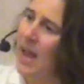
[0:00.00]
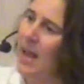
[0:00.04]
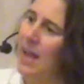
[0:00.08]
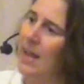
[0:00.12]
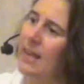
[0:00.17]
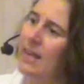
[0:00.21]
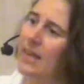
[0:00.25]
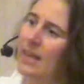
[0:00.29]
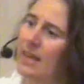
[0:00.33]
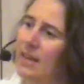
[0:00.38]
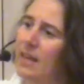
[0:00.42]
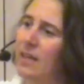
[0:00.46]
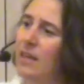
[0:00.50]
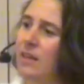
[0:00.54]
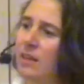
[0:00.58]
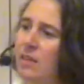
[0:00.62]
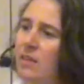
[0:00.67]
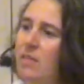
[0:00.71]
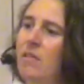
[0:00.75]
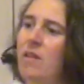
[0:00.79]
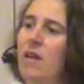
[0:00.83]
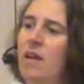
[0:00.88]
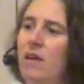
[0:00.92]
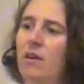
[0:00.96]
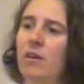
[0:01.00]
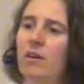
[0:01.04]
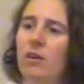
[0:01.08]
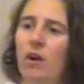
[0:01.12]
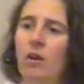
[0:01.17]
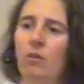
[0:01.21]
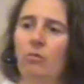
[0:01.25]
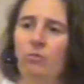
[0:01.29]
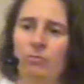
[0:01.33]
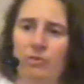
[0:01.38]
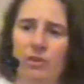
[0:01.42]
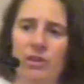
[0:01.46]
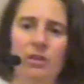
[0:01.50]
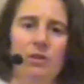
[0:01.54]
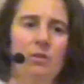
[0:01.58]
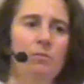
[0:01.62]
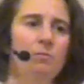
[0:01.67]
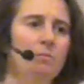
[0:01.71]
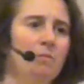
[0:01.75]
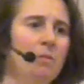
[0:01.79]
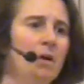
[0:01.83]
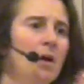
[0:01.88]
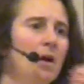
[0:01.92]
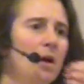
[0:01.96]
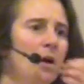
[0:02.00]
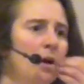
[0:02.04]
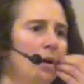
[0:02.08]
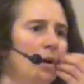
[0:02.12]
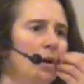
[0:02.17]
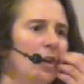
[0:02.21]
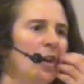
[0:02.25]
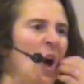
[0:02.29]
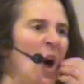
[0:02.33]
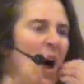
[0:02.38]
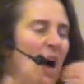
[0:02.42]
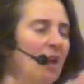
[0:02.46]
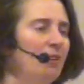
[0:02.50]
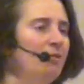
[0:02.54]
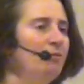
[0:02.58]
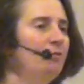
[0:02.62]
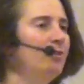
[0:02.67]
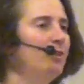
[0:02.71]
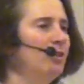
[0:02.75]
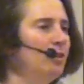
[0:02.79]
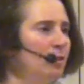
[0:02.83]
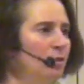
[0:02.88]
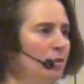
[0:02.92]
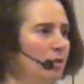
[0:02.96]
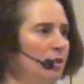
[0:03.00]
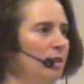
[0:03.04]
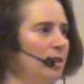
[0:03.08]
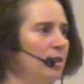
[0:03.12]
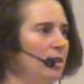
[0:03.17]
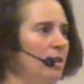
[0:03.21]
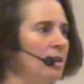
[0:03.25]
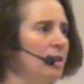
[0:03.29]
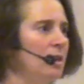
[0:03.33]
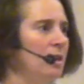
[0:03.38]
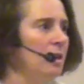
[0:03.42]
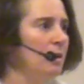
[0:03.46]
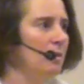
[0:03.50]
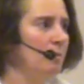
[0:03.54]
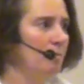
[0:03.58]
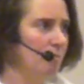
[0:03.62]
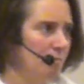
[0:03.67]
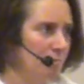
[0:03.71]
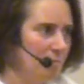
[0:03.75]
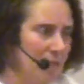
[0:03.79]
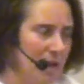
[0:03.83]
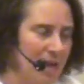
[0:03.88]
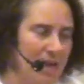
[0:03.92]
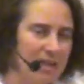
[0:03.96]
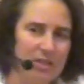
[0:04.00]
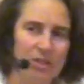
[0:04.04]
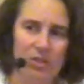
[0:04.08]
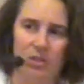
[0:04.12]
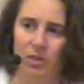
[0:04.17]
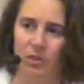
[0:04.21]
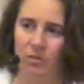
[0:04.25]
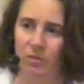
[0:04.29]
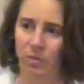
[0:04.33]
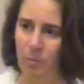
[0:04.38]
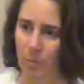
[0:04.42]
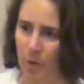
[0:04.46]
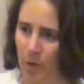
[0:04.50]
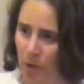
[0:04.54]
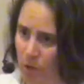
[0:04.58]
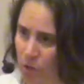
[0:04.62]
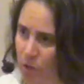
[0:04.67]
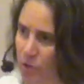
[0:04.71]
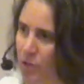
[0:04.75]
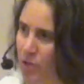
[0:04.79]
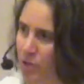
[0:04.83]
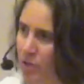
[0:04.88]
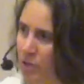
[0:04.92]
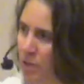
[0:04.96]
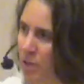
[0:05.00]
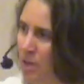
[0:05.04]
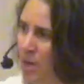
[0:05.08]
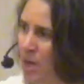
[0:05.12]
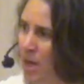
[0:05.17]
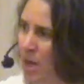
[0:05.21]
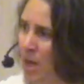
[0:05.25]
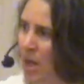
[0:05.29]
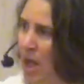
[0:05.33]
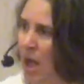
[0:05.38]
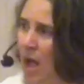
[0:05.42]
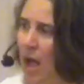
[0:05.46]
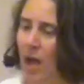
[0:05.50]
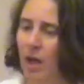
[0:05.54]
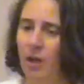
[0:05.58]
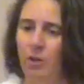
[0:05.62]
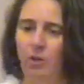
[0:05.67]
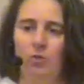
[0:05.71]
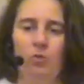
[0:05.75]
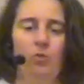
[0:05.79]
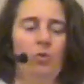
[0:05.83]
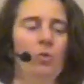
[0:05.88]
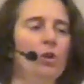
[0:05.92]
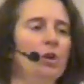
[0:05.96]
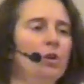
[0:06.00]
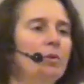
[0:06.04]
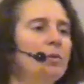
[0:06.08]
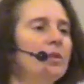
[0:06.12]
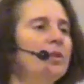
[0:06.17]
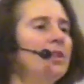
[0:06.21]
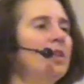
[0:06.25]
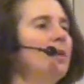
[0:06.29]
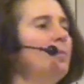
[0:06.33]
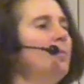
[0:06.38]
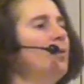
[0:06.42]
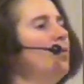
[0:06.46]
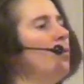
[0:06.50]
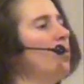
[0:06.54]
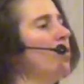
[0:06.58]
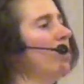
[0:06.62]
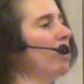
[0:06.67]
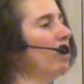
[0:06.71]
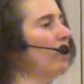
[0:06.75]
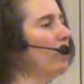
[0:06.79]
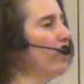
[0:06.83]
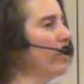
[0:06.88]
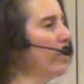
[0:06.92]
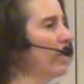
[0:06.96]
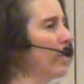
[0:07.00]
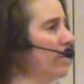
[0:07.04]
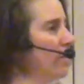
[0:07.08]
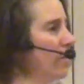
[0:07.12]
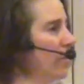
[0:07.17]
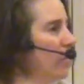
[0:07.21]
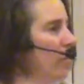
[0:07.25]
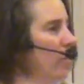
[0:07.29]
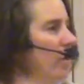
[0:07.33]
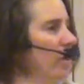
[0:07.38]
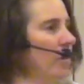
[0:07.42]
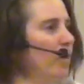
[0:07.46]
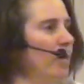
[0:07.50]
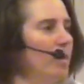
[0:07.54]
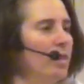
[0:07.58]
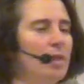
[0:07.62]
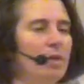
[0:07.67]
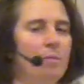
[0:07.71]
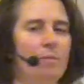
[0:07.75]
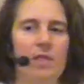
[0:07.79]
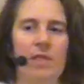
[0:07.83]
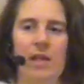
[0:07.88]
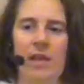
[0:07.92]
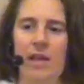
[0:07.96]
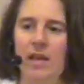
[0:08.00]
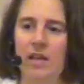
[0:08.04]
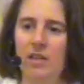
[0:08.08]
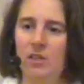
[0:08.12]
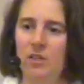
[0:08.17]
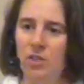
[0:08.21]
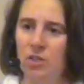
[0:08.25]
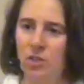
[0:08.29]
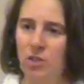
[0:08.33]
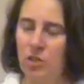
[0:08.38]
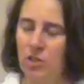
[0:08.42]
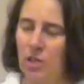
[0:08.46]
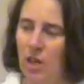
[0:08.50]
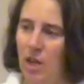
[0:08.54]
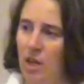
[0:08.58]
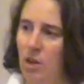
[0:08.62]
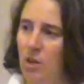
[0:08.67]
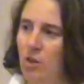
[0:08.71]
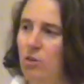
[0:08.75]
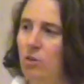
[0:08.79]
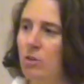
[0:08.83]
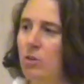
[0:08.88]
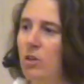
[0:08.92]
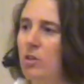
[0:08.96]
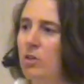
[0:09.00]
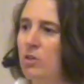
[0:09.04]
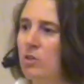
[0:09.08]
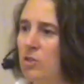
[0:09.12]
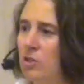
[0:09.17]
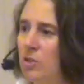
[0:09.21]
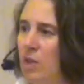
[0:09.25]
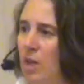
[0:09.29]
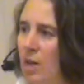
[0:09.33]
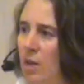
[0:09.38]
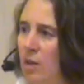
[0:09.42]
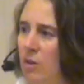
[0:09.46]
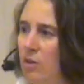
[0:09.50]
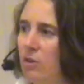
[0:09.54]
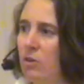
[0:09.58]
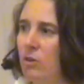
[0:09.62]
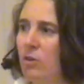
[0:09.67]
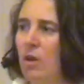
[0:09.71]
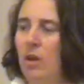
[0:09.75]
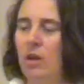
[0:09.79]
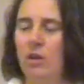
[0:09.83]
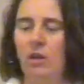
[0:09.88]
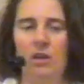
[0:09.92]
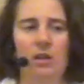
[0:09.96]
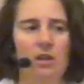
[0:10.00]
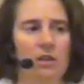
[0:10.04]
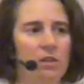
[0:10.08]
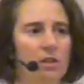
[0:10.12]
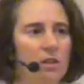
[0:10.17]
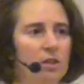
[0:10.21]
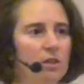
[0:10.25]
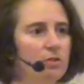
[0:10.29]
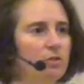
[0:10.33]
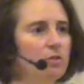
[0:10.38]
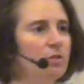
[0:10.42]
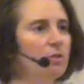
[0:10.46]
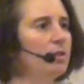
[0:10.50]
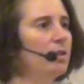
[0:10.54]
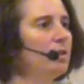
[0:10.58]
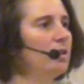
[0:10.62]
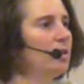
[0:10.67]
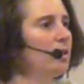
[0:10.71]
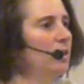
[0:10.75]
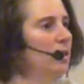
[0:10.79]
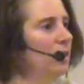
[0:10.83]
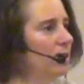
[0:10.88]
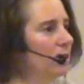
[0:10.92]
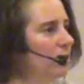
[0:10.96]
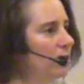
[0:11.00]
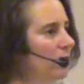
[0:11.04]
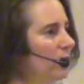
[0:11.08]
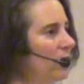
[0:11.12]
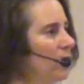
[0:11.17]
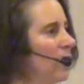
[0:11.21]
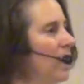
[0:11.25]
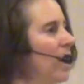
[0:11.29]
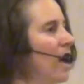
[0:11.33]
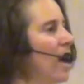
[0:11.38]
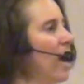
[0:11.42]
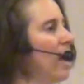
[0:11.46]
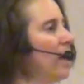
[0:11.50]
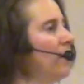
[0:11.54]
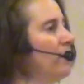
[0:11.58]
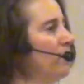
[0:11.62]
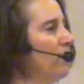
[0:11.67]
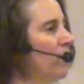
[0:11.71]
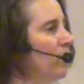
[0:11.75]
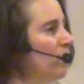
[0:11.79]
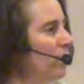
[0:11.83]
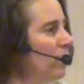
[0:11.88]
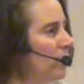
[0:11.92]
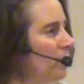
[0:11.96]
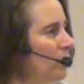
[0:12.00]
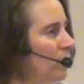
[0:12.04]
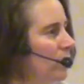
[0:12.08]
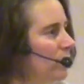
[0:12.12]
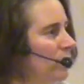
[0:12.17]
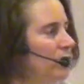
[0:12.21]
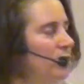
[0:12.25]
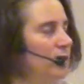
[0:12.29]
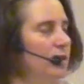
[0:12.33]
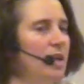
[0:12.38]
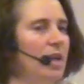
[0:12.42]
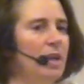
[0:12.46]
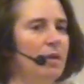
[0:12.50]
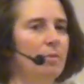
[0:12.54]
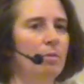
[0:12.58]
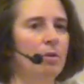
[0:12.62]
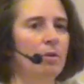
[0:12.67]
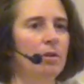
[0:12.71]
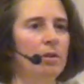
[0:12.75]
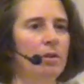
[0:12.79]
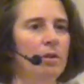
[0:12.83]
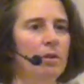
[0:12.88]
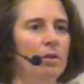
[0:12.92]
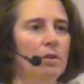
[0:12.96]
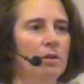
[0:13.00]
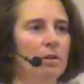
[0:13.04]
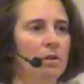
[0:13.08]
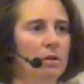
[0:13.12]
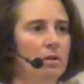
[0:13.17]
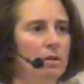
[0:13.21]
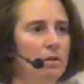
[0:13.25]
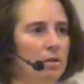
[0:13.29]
hanging in there, a real convoluted mess of a person. And you work with them and work with them and work with them, and they get saner and saner and clearer and clearer and more stable.